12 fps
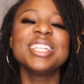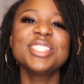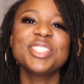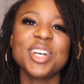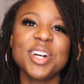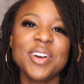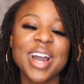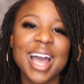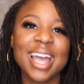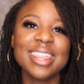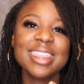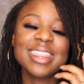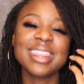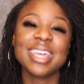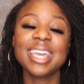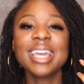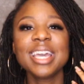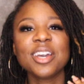So I
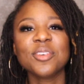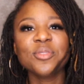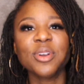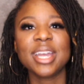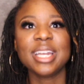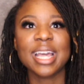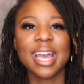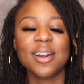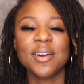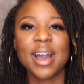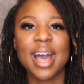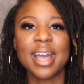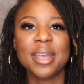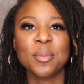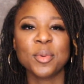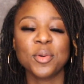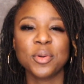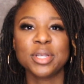think right now I am
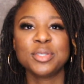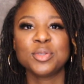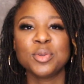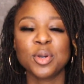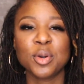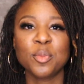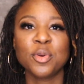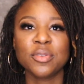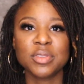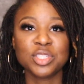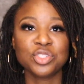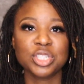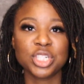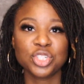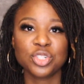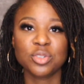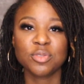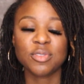going to go more of the
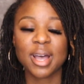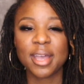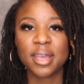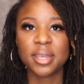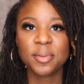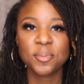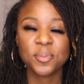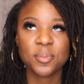traditional FI.